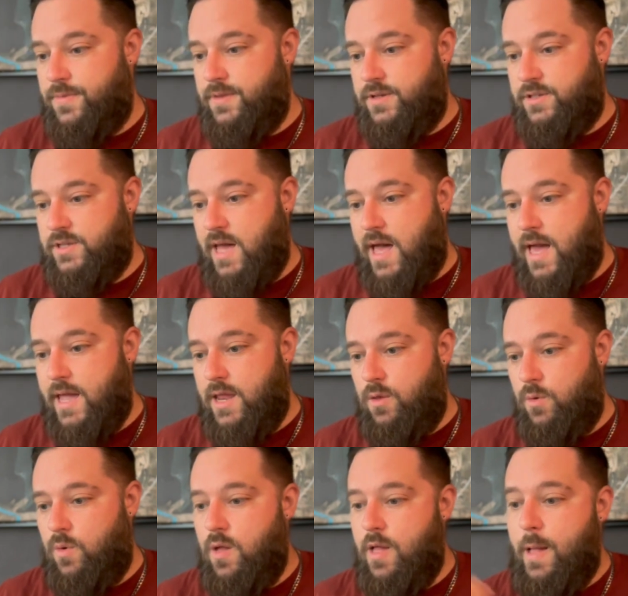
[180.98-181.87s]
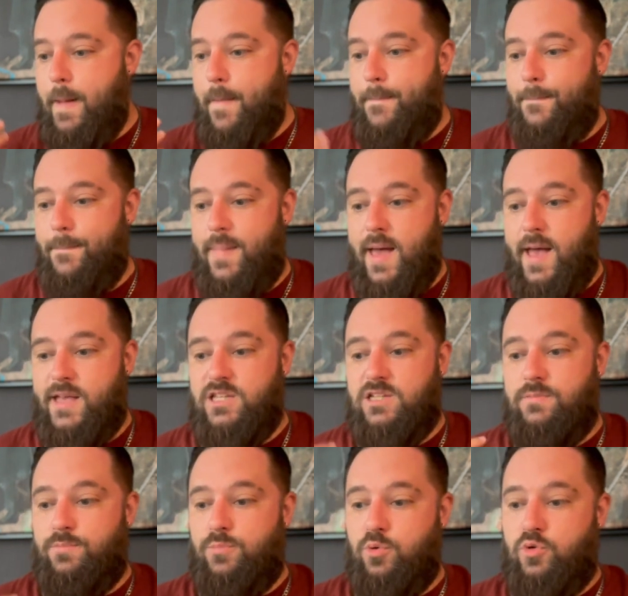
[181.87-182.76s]
the title
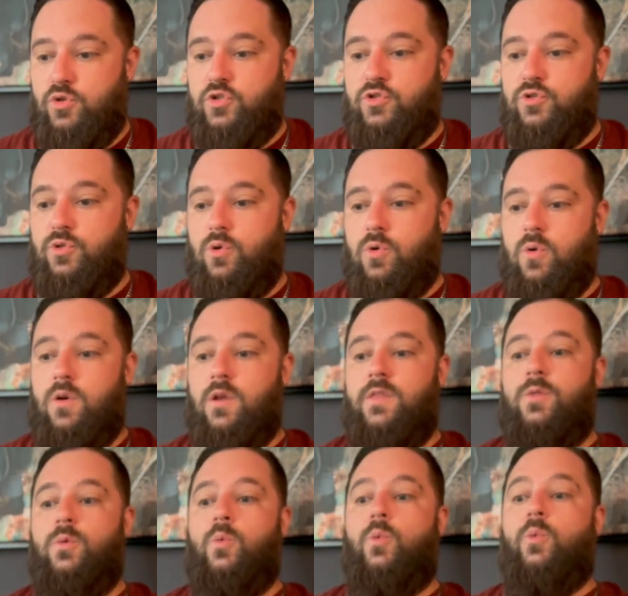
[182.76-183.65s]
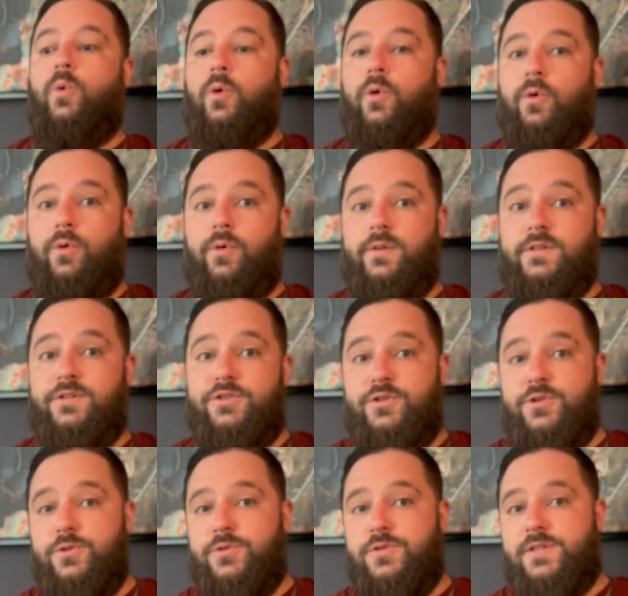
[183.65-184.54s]
Best Bookstore in the World in
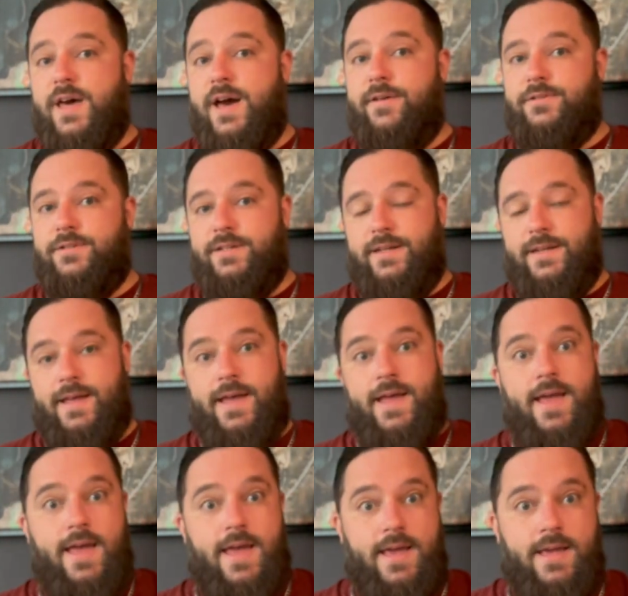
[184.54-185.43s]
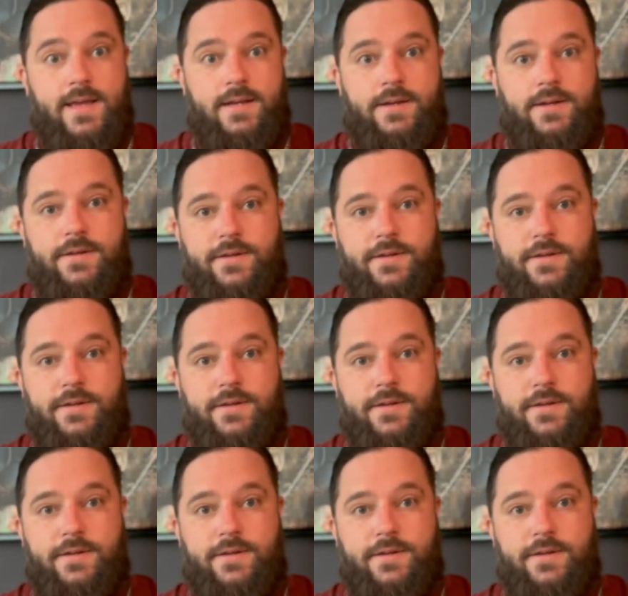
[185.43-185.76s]
2008.